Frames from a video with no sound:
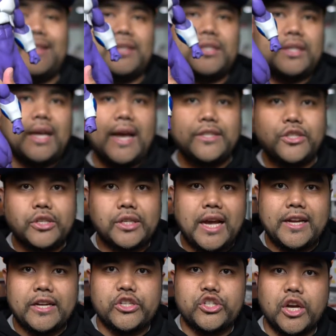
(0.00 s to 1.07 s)
the size, just
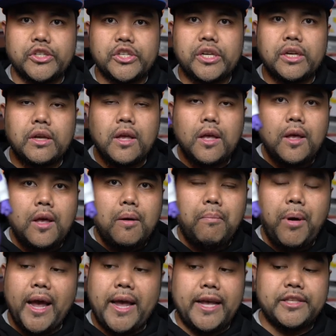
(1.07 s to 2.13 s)
kind of judging
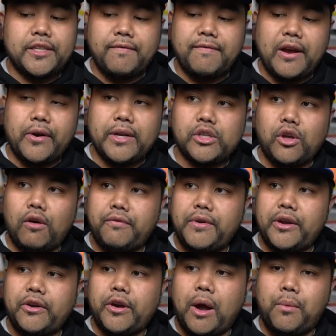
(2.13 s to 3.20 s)
by, it's a very tall
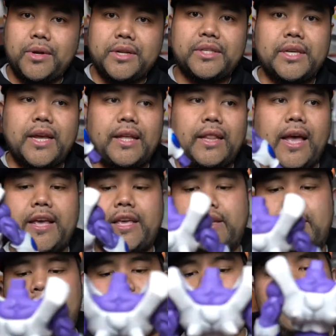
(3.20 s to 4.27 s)
figure. I want to say like
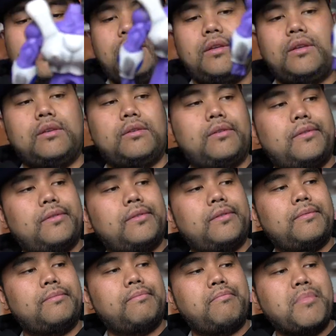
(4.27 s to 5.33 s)

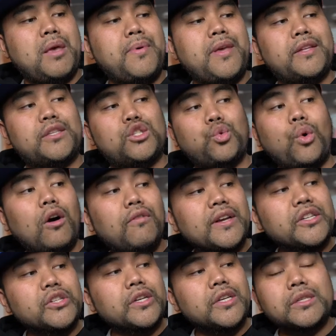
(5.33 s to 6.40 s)
maybe it's 12
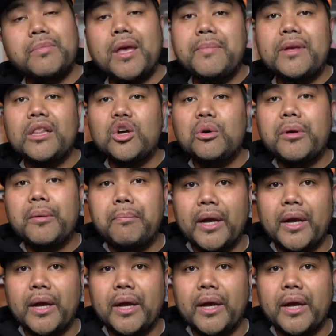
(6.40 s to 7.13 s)
inches, maybe a little bit